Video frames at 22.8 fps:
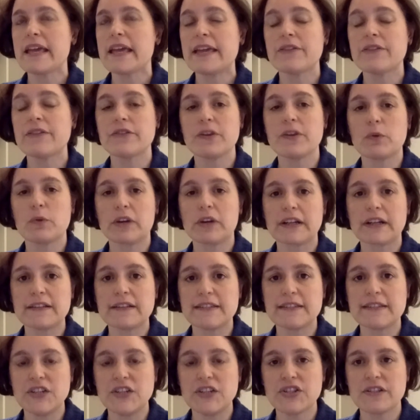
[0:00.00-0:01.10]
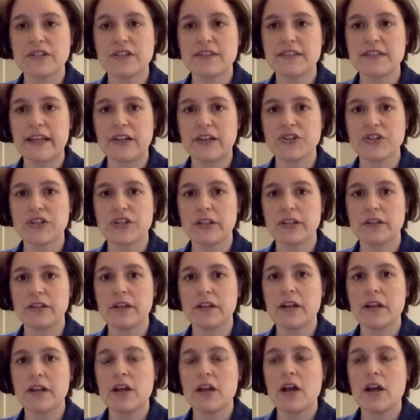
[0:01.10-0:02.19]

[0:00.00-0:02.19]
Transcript: either the organization section